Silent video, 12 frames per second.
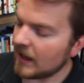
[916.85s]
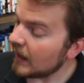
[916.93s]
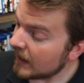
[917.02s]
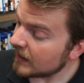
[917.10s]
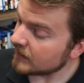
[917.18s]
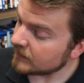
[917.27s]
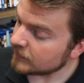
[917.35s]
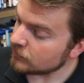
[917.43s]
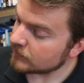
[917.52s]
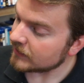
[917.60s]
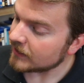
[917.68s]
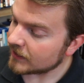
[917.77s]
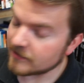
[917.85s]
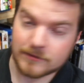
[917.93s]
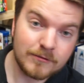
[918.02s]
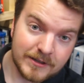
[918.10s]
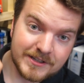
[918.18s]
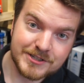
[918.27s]
and you can get
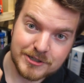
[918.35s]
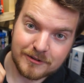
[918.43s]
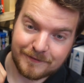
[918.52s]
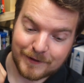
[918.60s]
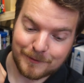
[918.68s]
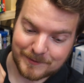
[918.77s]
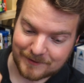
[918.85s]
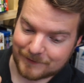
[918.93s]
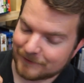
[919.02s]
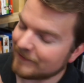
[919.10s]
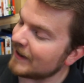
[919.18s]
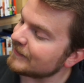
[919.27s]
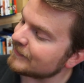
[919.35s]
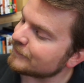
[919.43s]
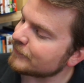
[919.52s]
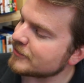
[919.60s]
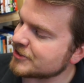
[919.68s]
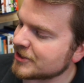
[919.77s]
2 additional films if you find this
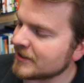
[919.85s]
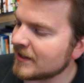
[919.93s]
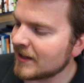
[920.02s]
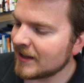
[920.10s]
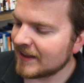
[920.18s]
version